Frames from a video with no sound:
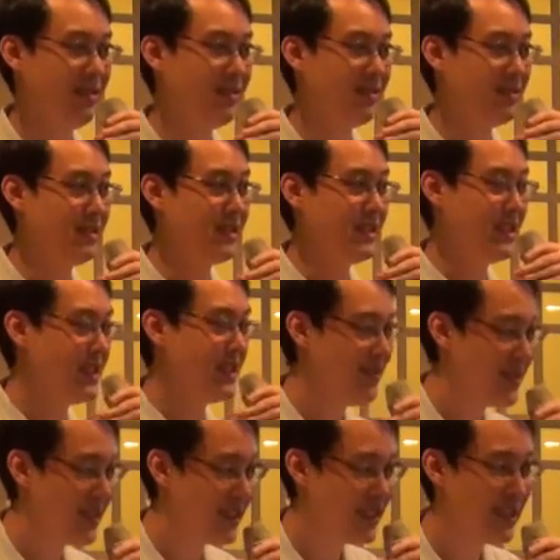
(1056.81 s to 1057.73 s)
not a
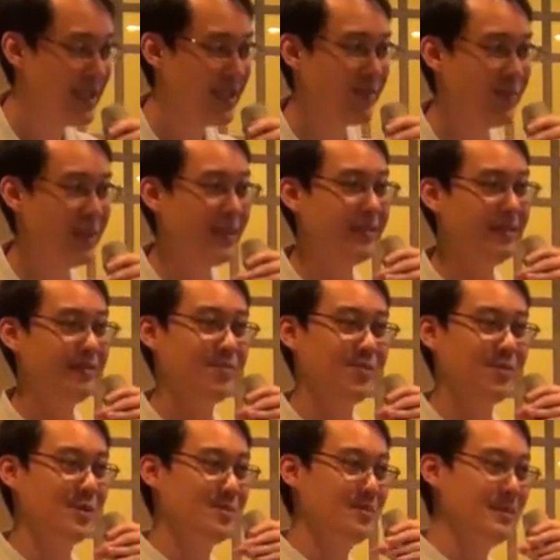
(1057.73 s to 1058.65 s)
native Chinese, but
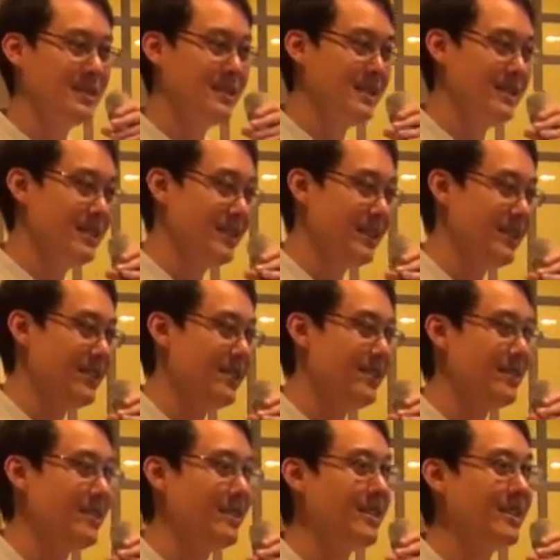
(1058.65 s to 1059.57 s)
probably
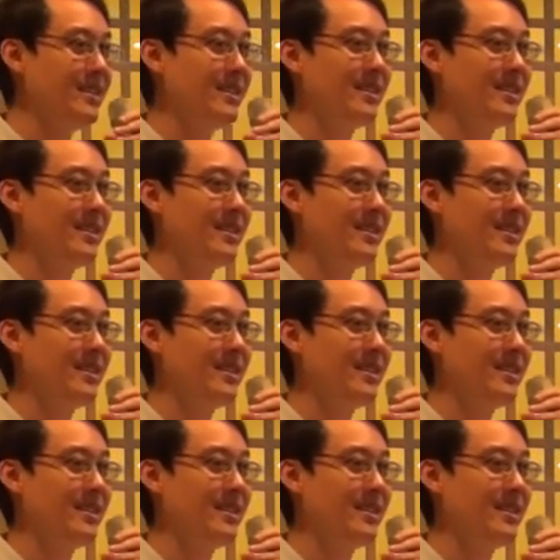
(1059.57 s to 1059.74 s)
a